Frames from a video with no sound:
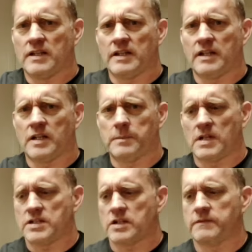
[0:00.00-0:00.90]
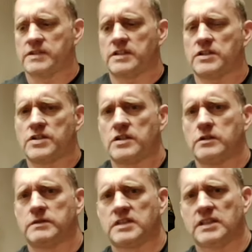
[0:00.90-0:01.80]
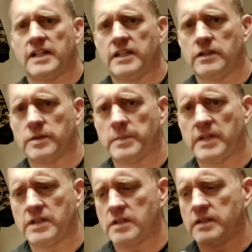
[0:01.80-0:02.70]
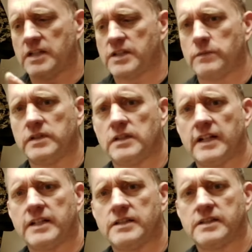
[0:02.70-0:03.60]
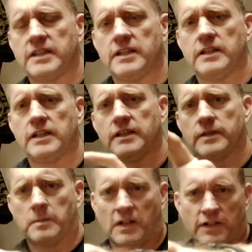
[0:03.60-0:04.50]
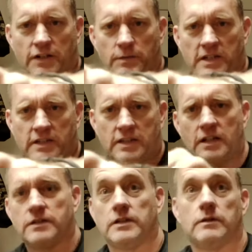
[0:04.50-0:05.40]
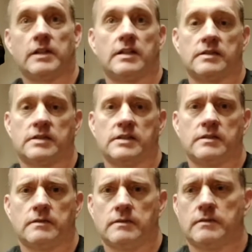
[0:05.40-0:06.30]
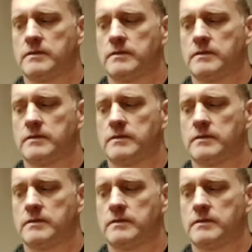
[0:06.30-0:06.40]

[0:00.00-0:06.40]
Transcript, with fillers: and I'm not sure if it's going to show with the lighting on the bench. Yes, it will. I can see it in the monitor right there that you can't see.